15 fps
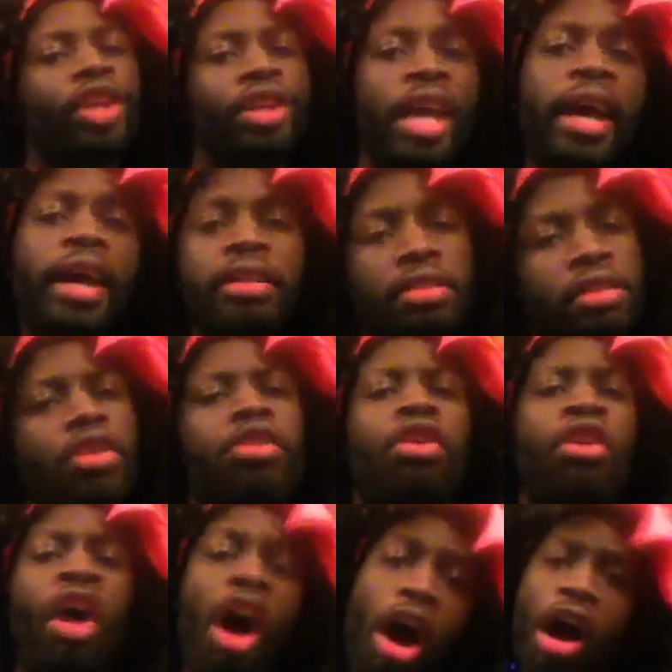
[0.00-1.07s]
Yes,
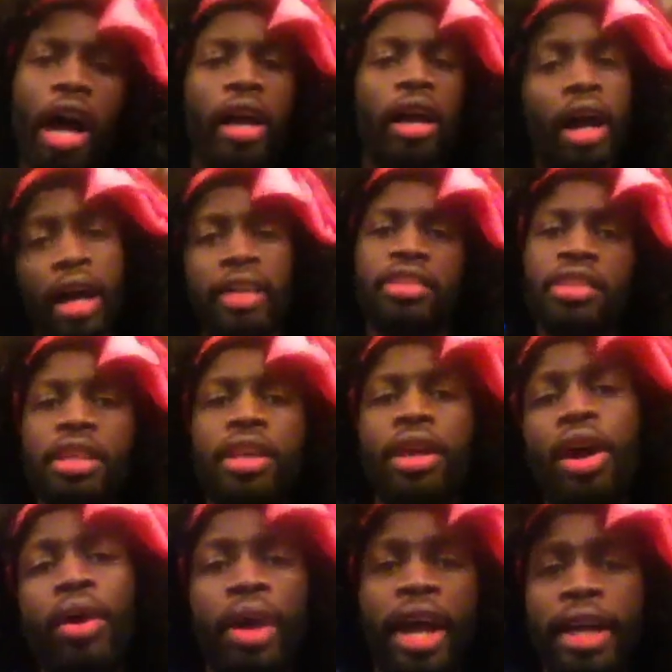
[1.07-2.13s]
God,
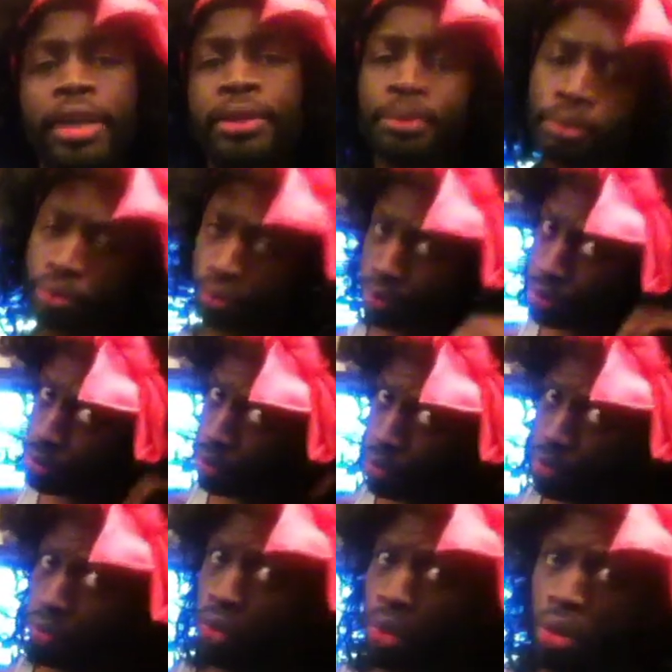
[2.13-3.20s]
hunty. Okay,
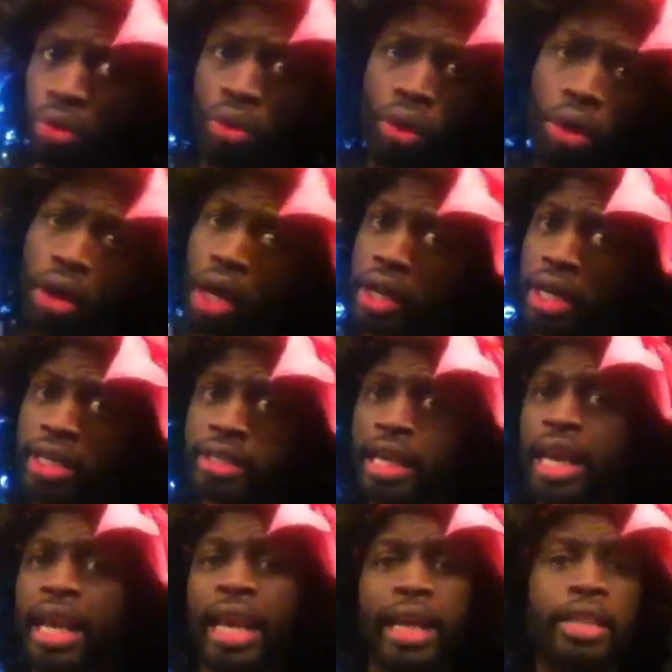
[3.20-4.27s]
girl,
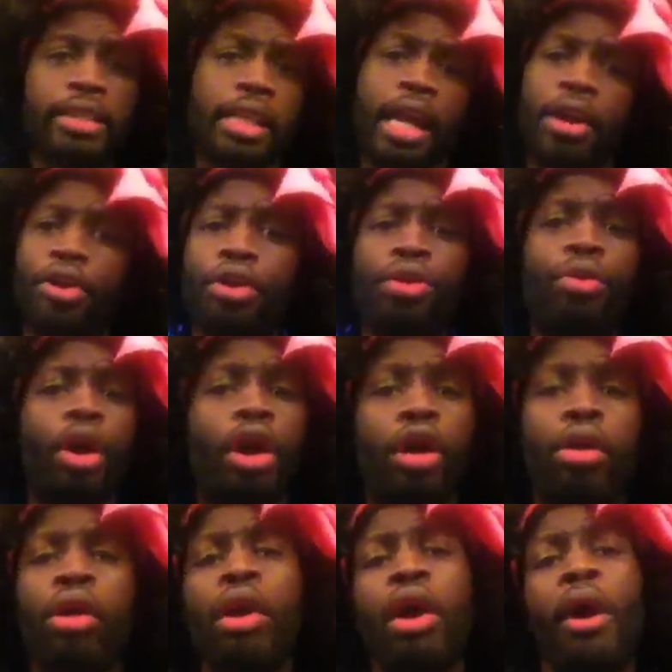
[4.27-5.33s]
Nessa, like I said, I know you
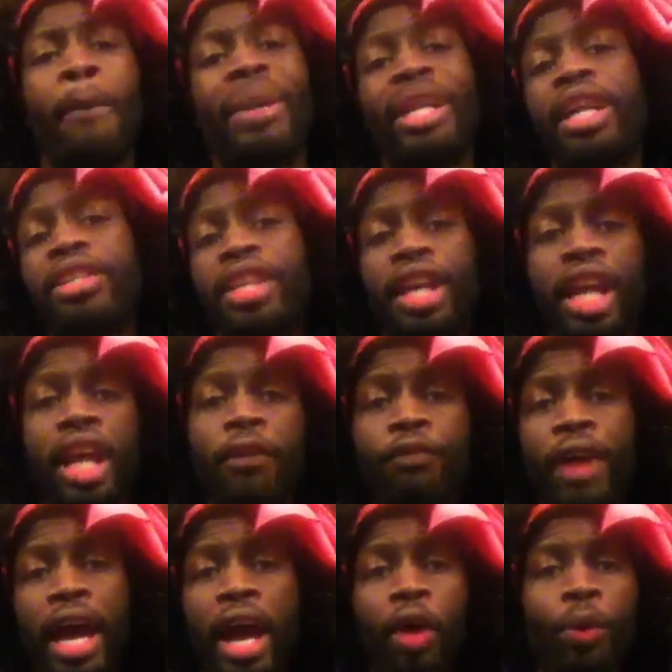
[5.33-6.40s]
heard, but they say they
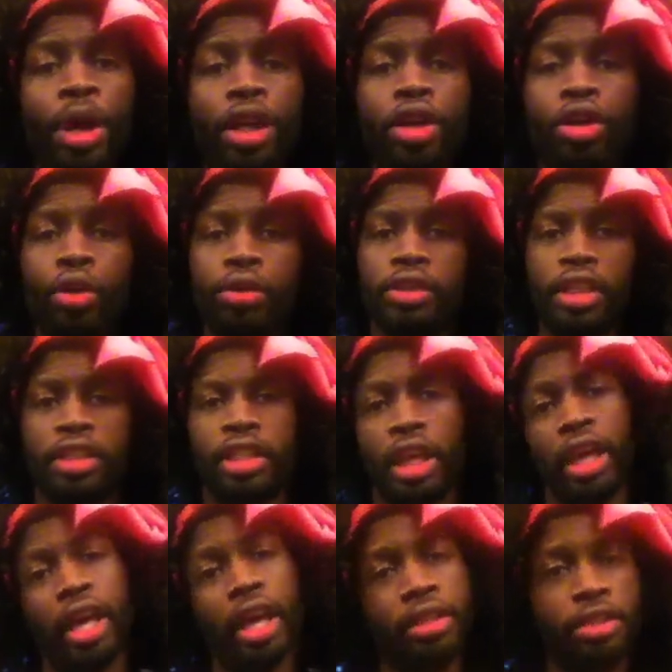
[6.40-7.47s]
found Whitney Houston
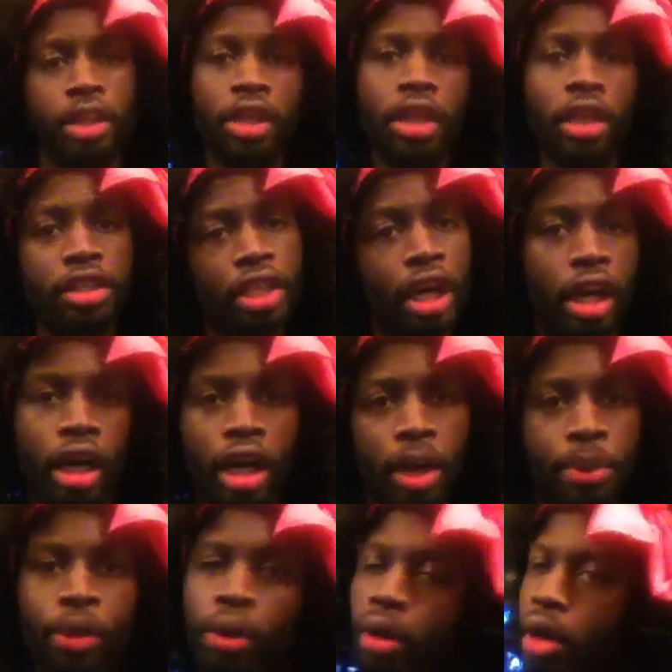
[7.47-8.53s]
dead to the
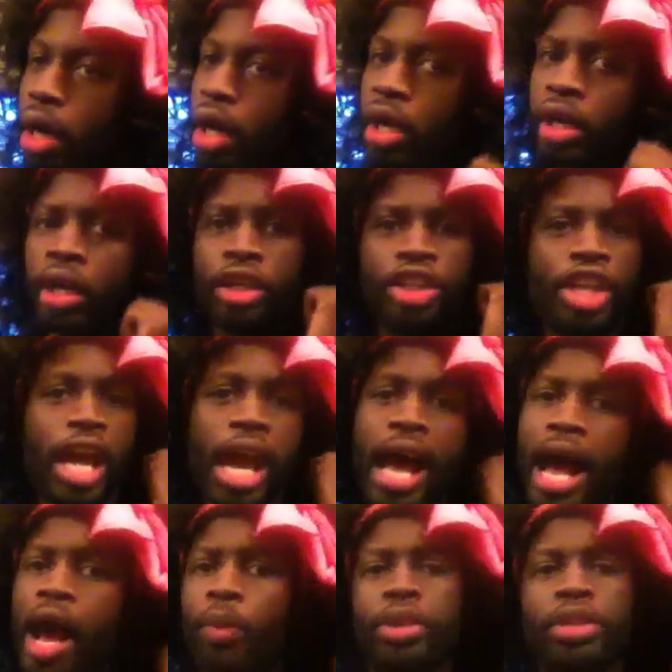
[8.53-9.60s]
tub, girl.
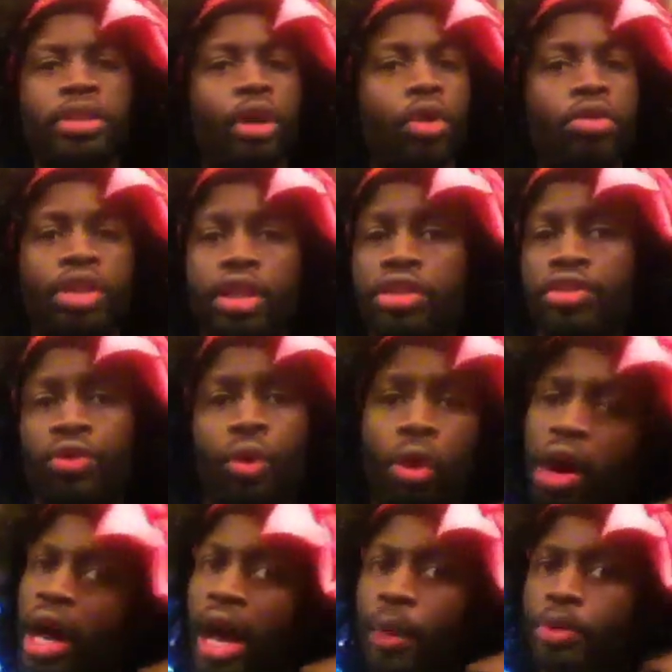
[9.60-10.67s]
Child, I was so
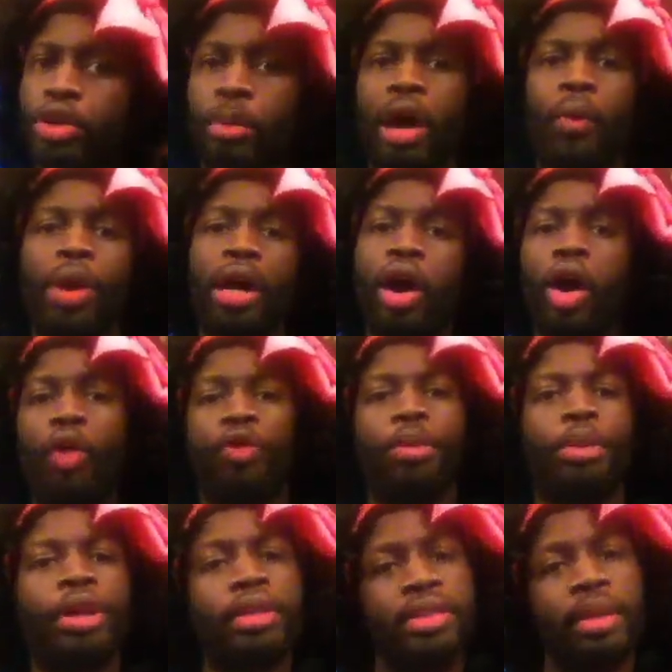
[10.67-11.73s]
distraught. I was on my way home
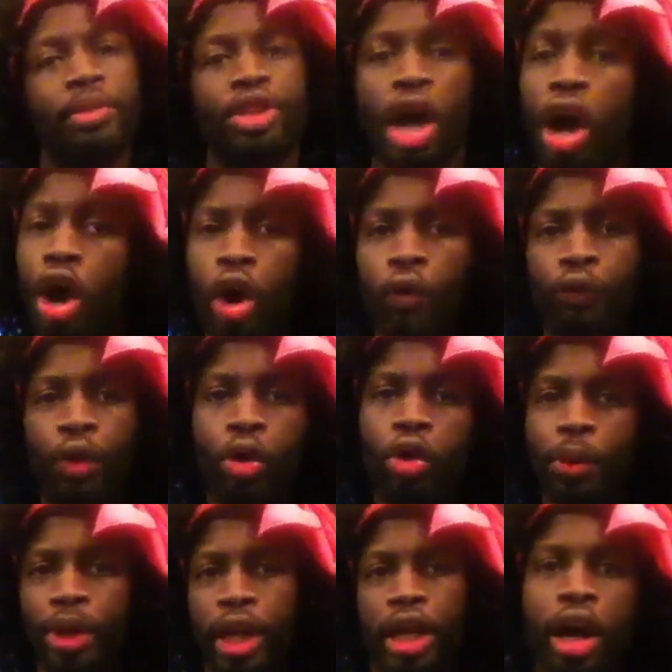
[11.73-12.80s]
from getting some dog
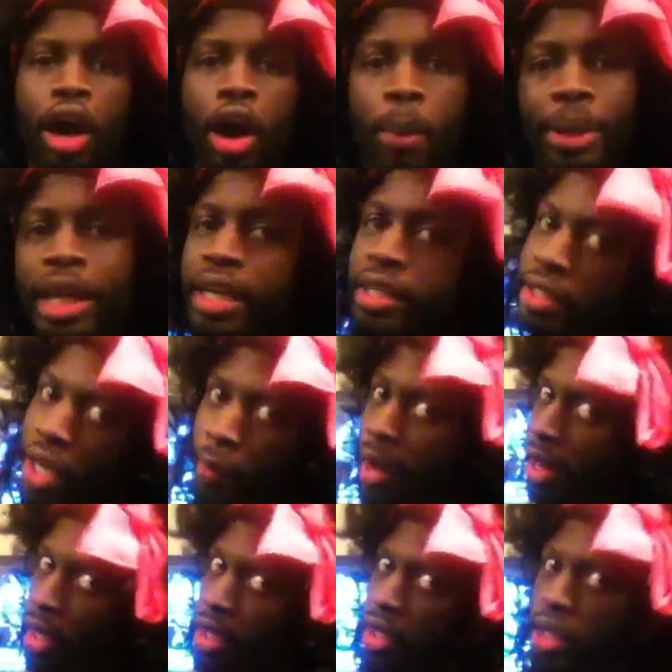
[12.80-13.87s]
food when they called. But that's all
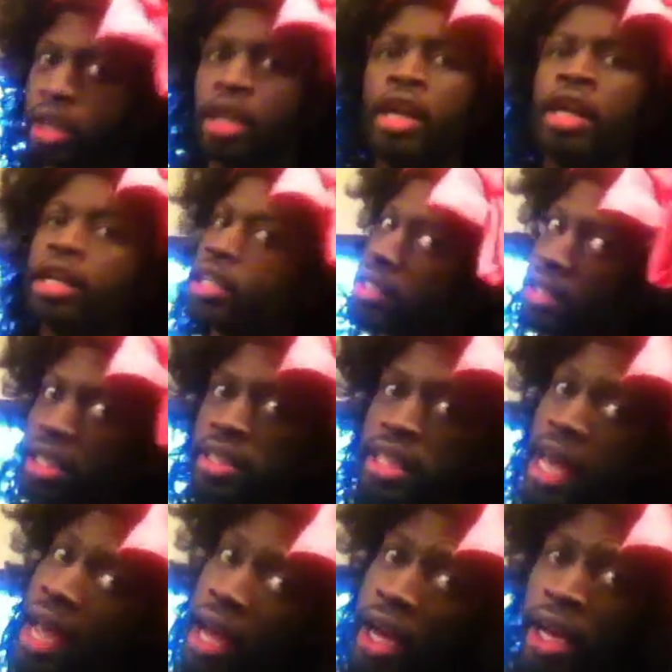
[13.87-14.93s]
right, honey, because this
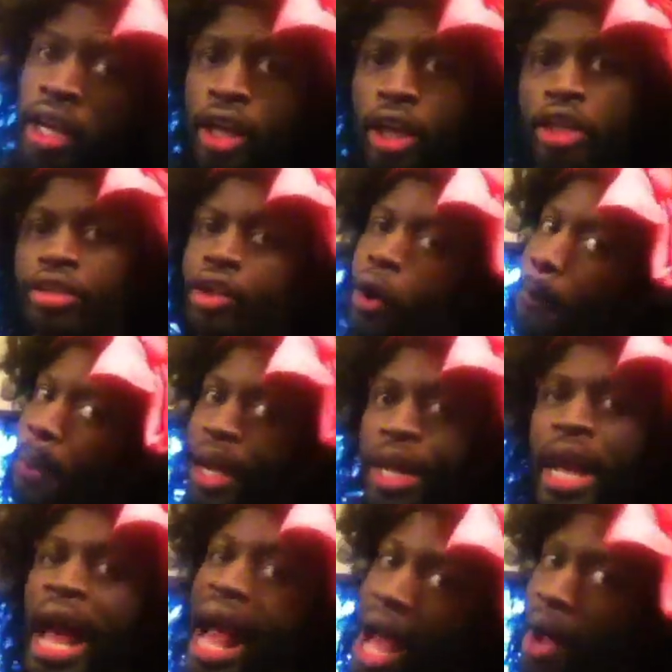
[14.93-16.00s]
hair is going to
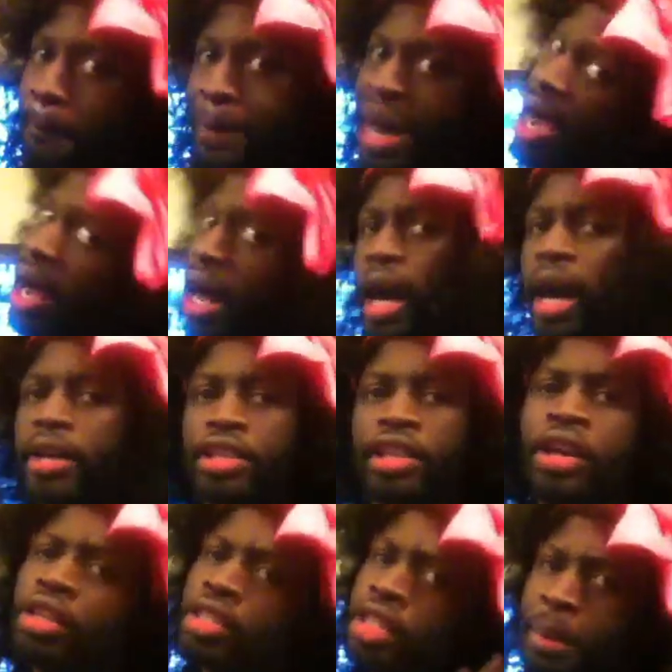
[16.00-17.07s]
pay homage
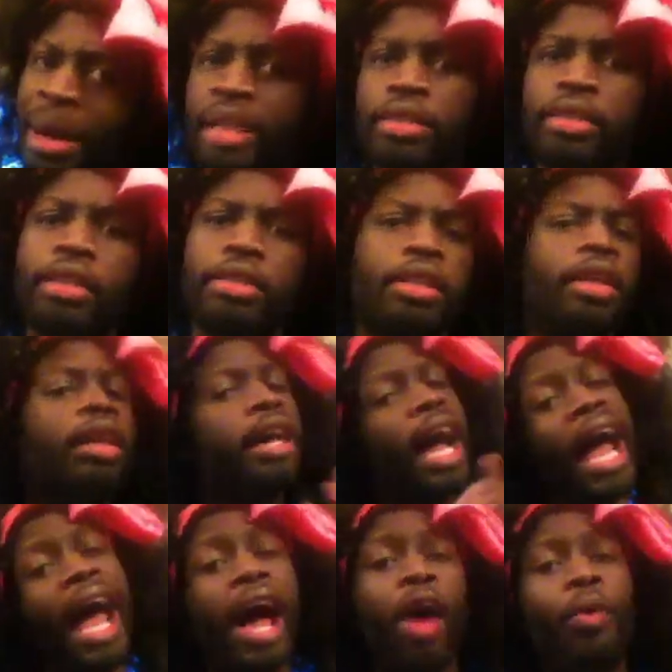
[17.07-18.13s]
to my sister.
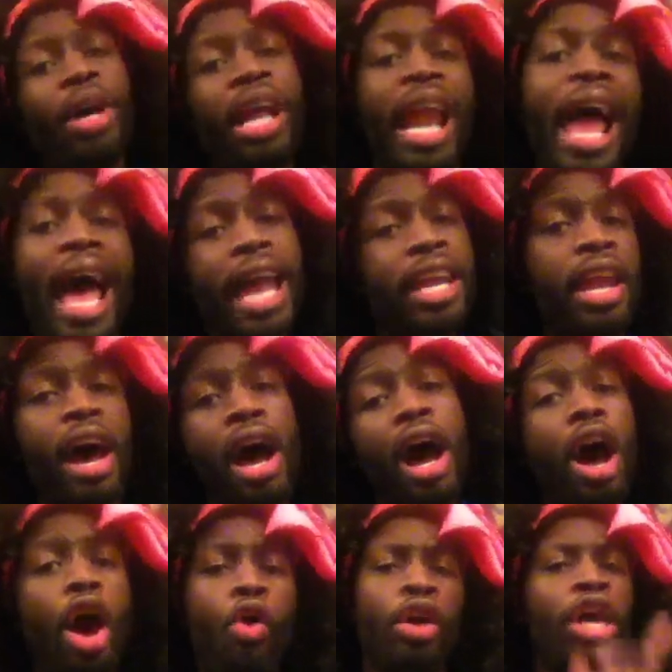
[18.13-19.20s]
How will I
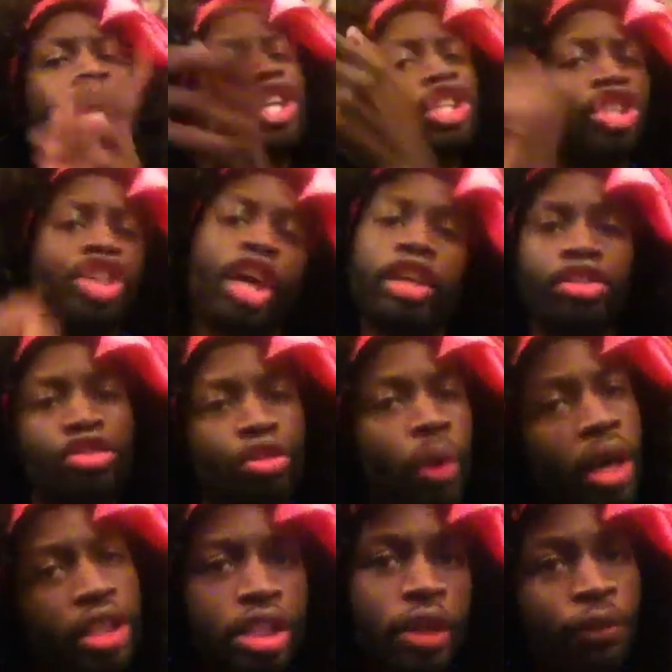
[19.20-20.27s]
know? Just
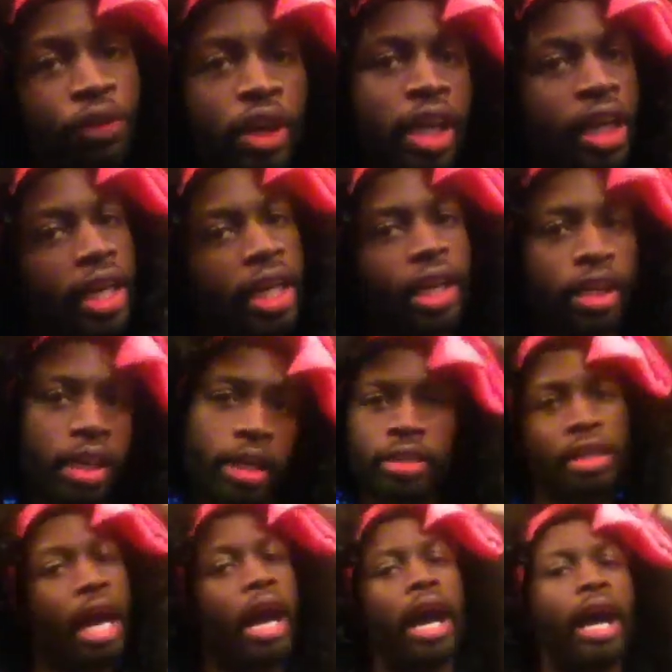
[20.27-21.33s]
trust the feeling.
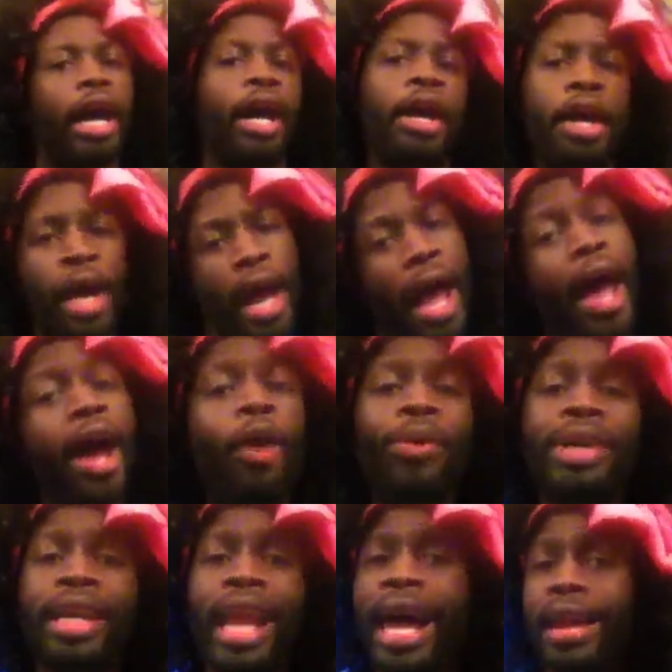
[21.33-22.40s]
Yes, God. How
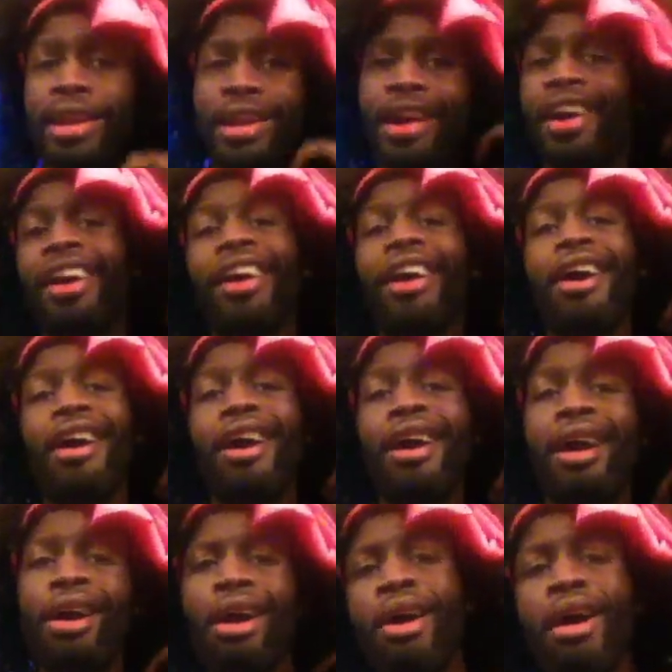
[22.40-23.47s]
will I
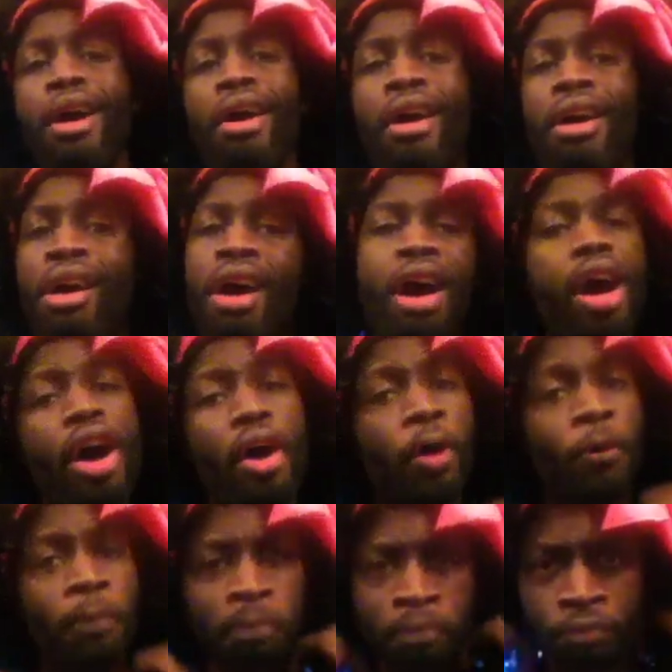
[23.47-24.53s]

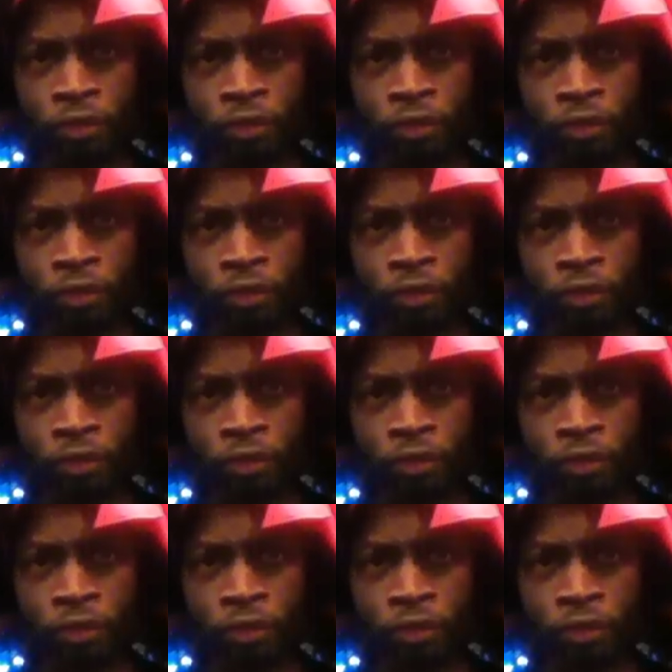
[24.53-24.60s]
know?